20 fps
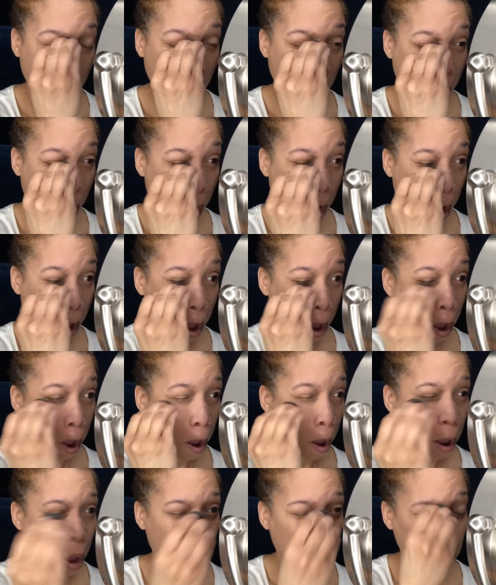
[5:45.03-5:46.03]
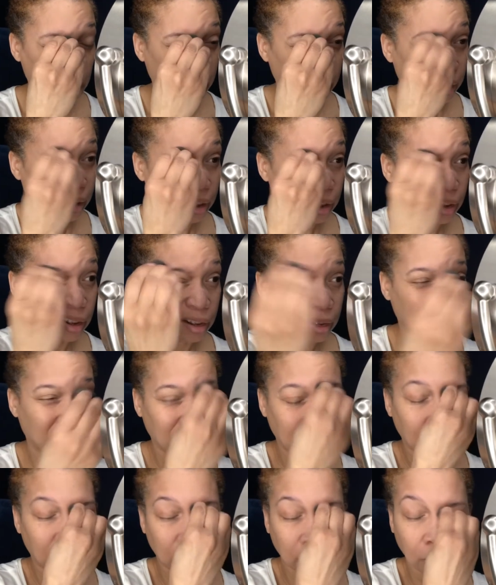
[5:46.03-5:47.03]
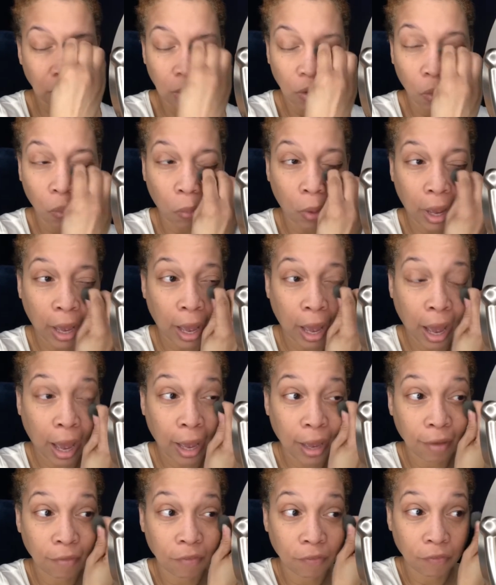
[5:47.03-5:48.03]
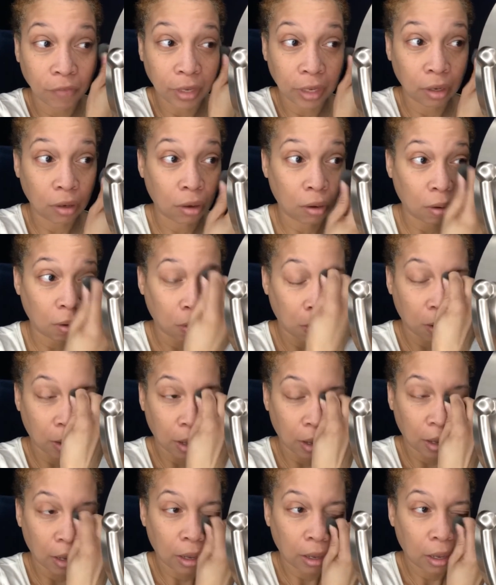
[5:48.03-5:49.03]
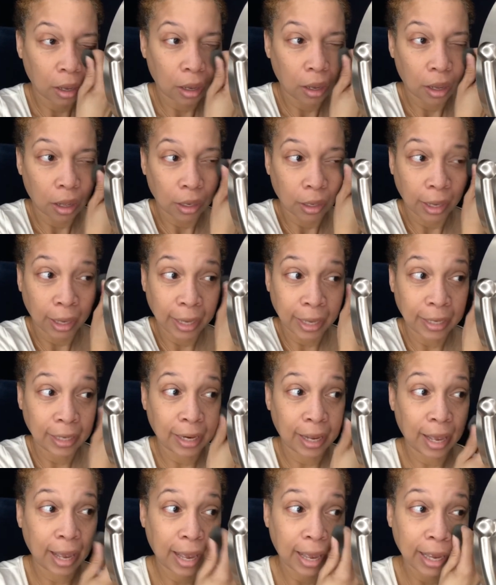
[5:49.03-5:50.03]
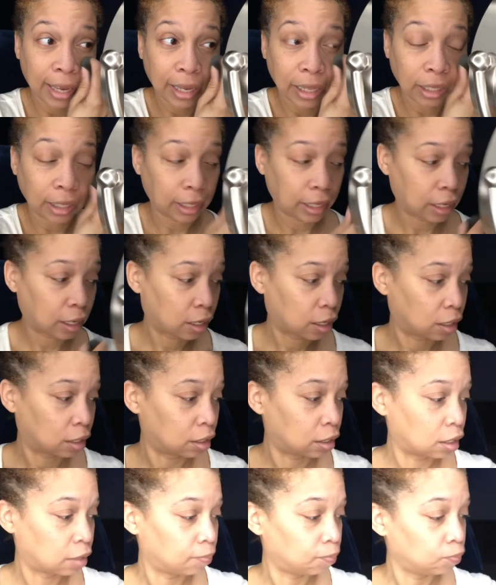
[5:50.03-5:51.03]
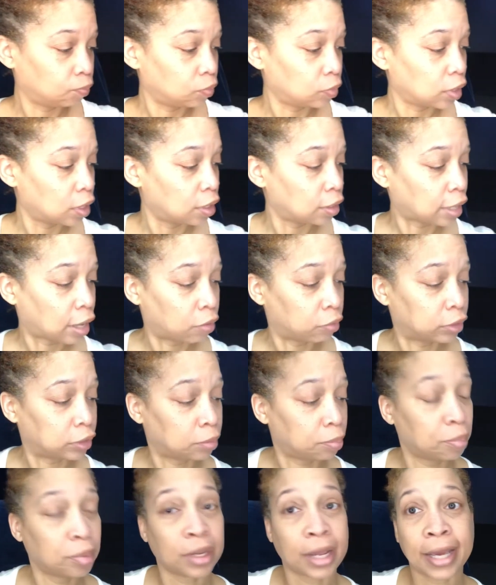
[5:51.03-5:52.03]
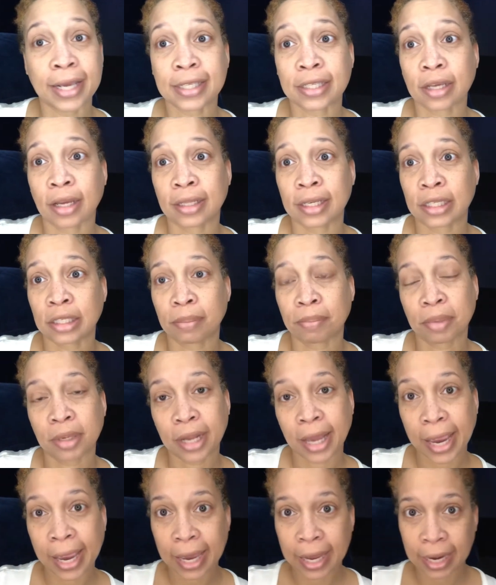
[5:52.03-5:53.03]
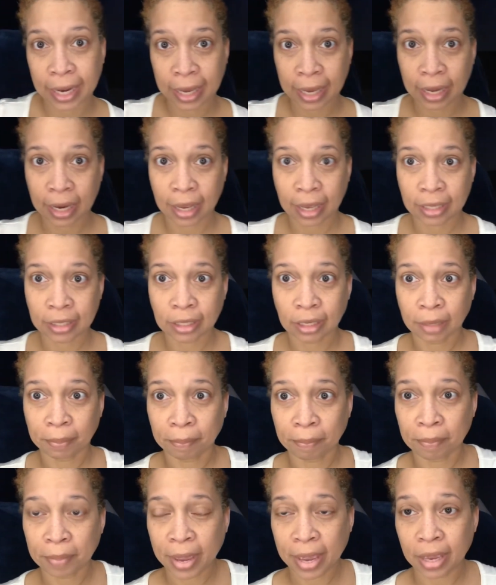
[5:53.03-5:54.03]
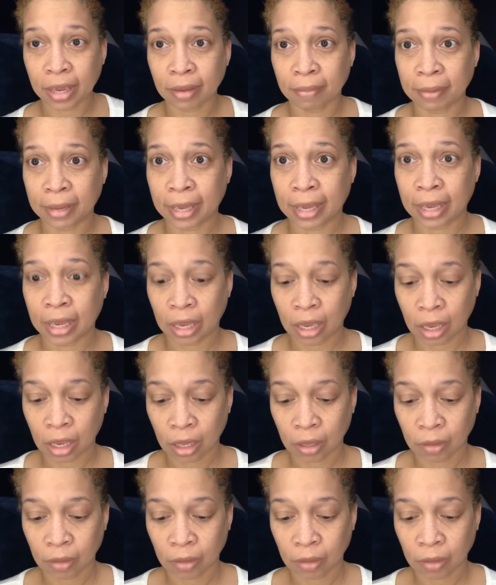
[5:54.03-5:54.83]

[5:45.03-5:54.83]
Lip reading: Oh. You know what? I feel like an alien that was placed on this planet as a baby.